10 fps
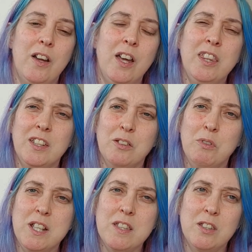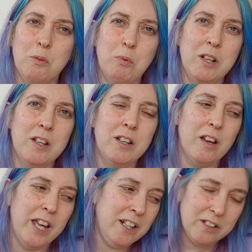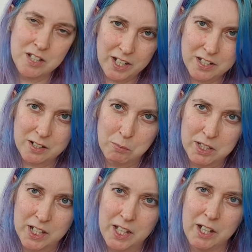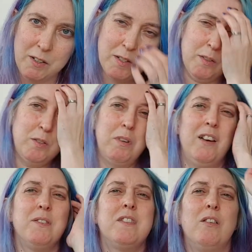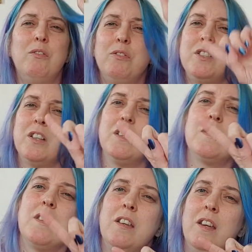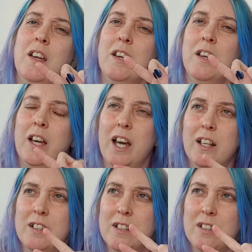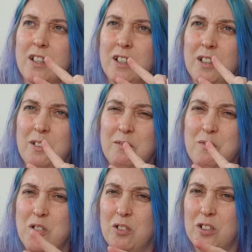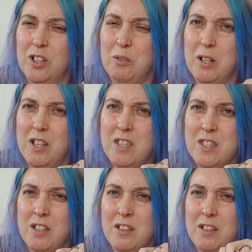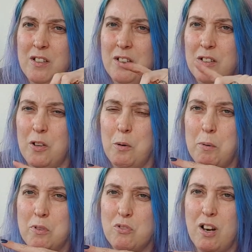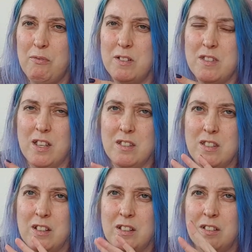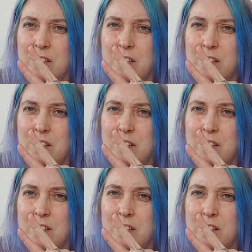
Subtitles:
I think the reason that we're inundated with it here is because we have a Selfridges and John Lewis up at Trafford Centre.